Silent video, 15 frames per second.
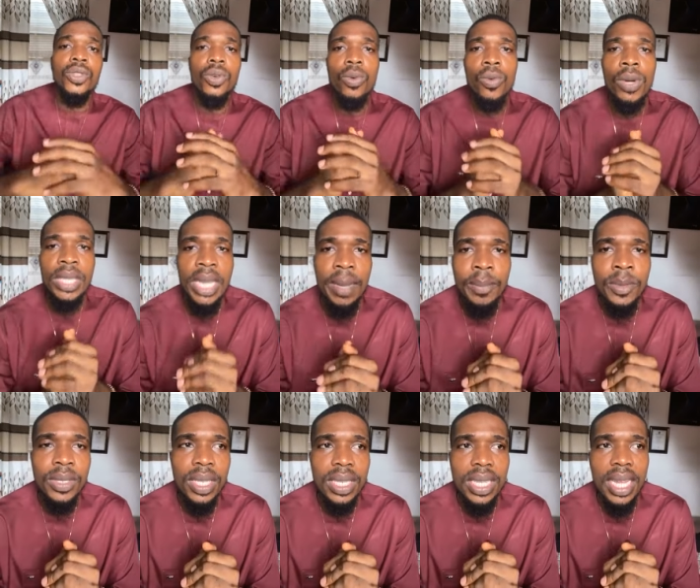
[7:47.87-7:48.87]
so what
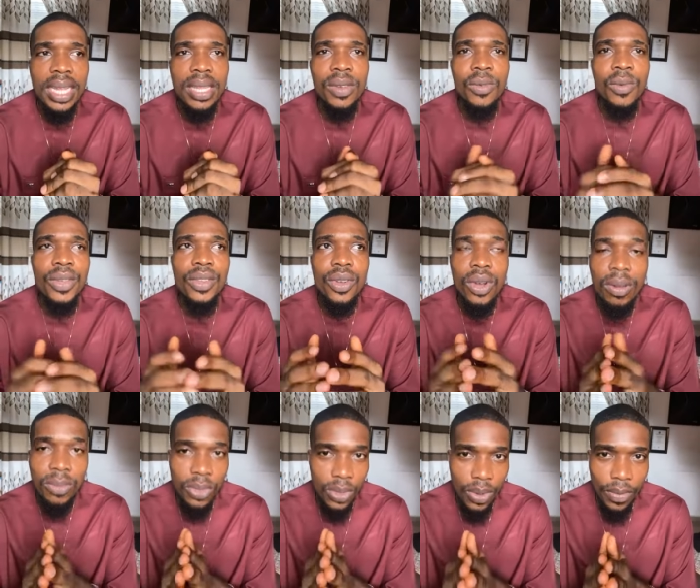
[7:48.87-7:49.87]
happens is that when you
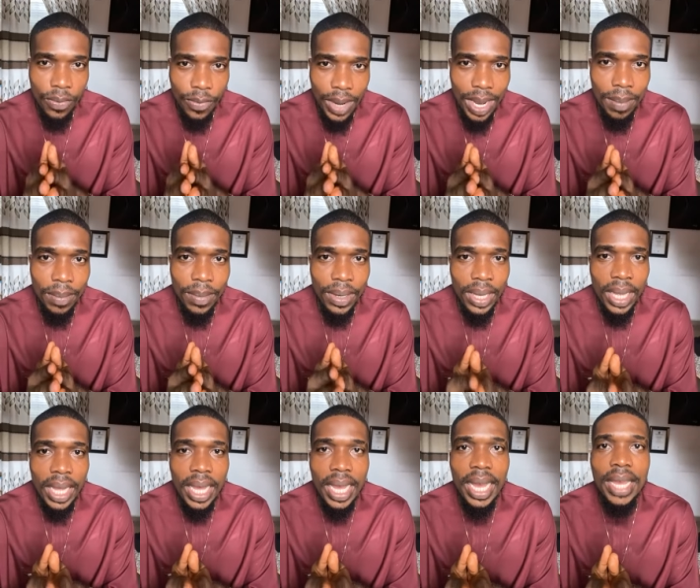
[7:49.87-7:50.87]
come to your farm
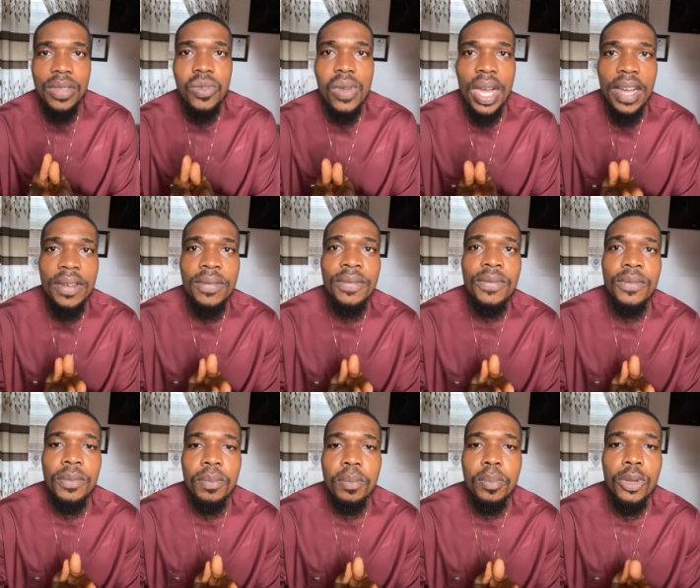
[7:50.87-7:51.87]
and you have
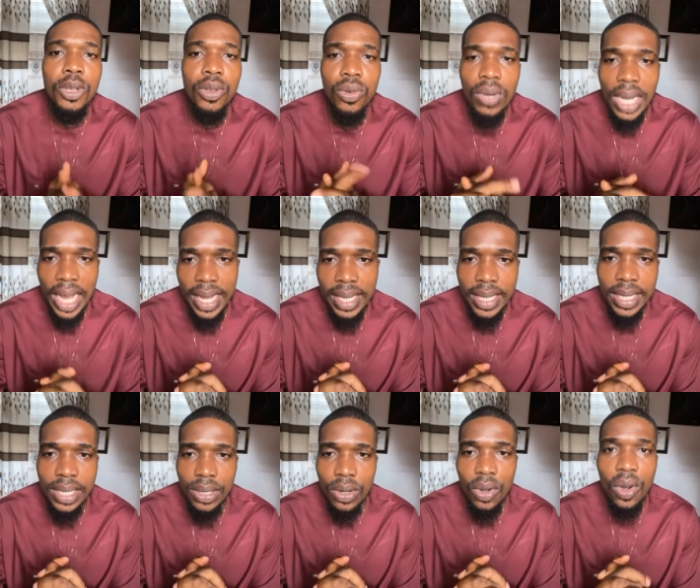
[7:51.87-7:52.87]
blue
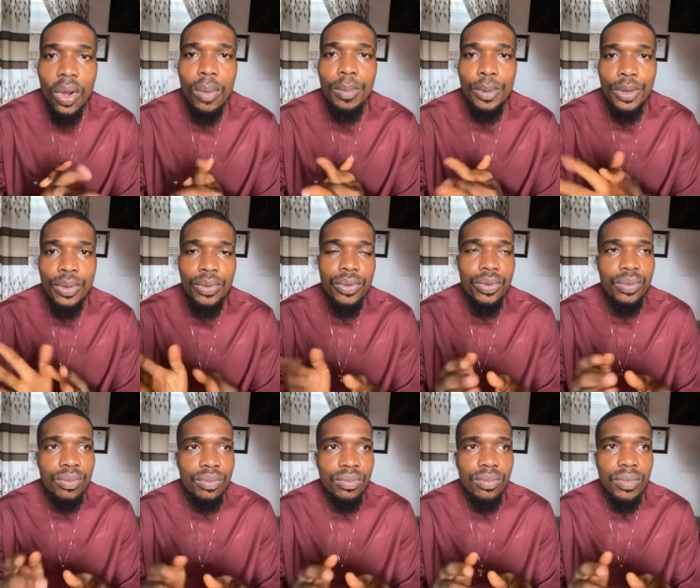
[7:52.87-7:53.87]
light, or
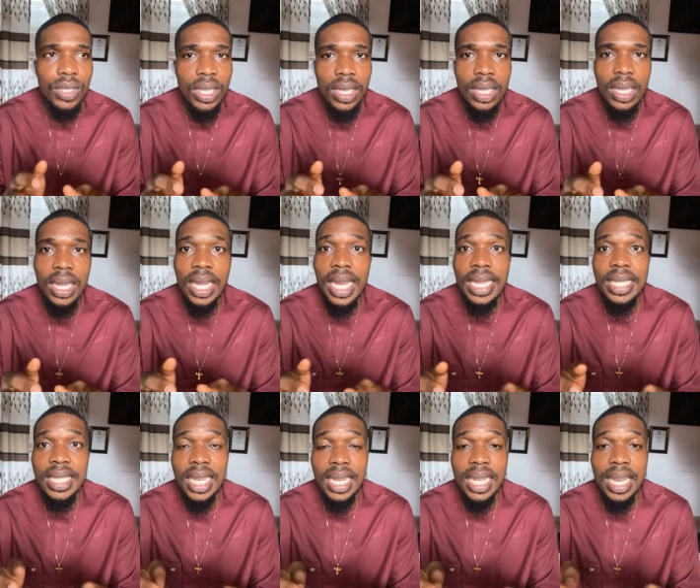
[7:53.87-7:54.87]
a
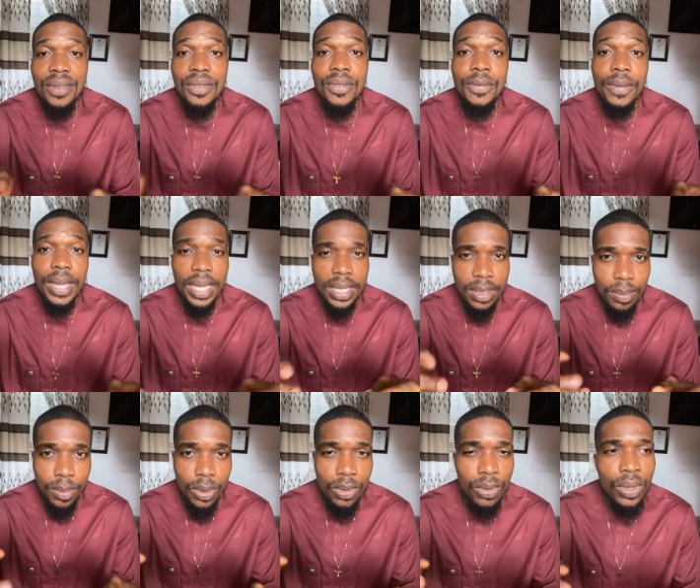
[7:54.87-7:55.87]
light that can
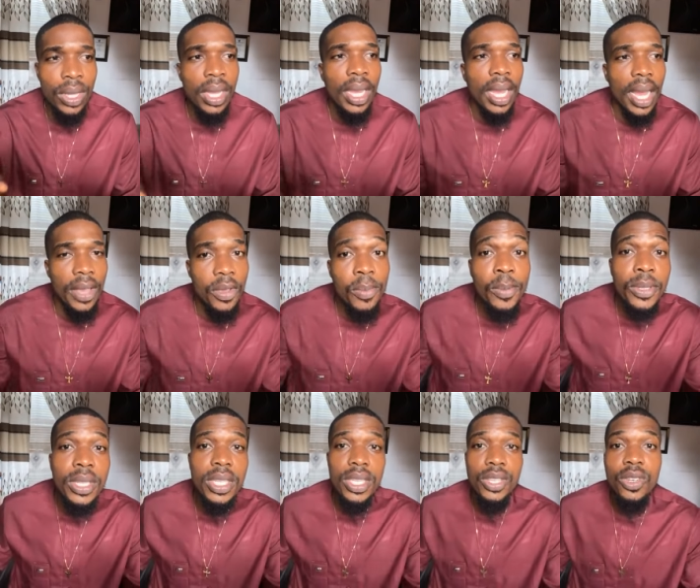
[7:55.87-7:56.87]
reflect blue, and you
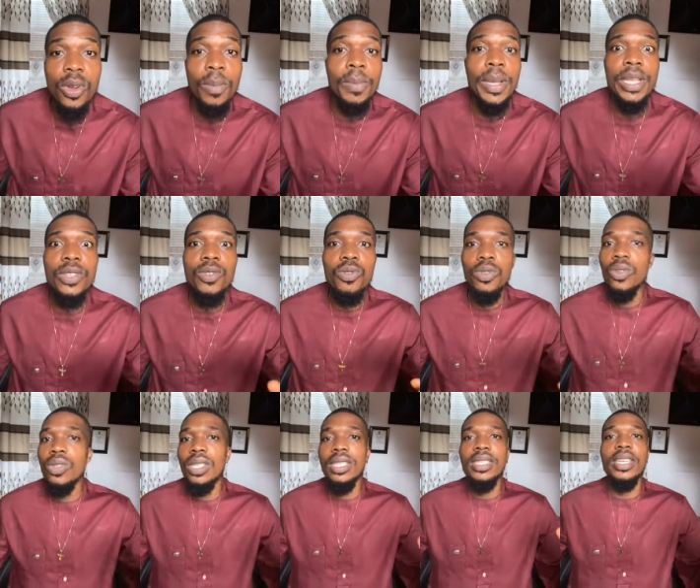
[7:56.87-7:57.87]
put it in your pen, you
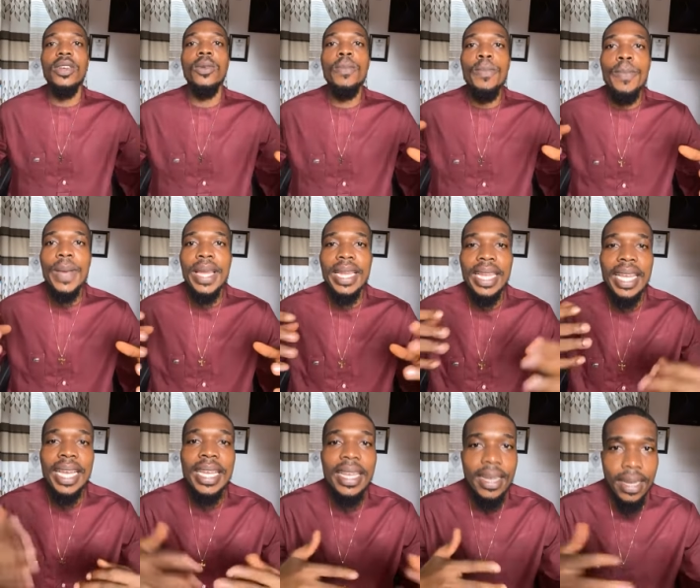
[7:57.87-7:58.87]
notice that your pen
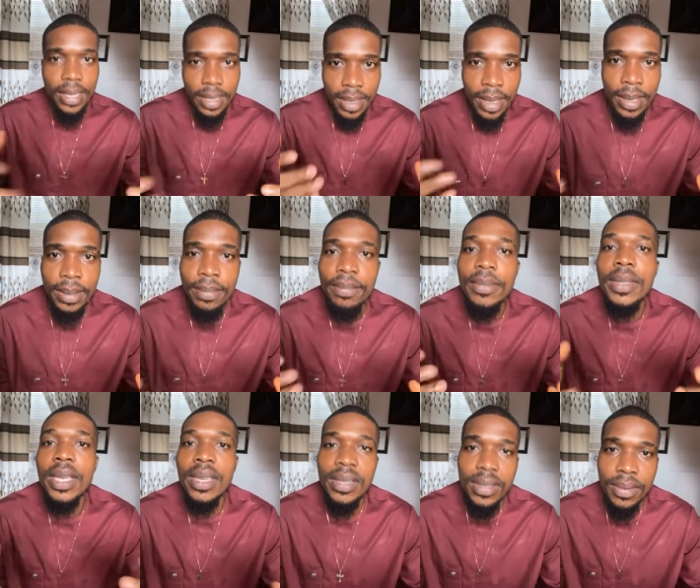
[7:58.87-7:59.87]
can glitter.
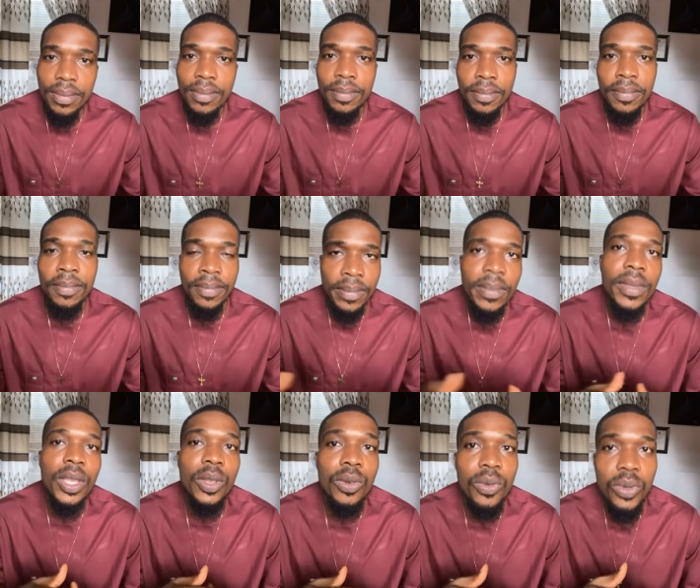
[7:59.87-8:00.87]
Yes,
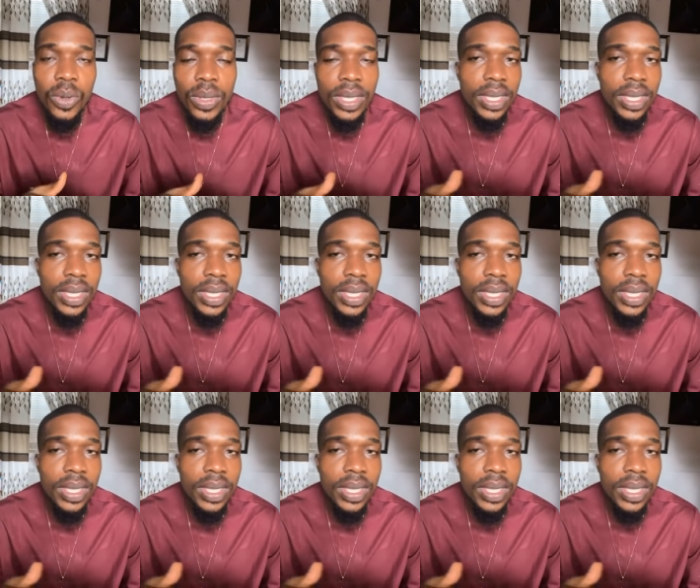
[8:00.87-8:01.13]
you will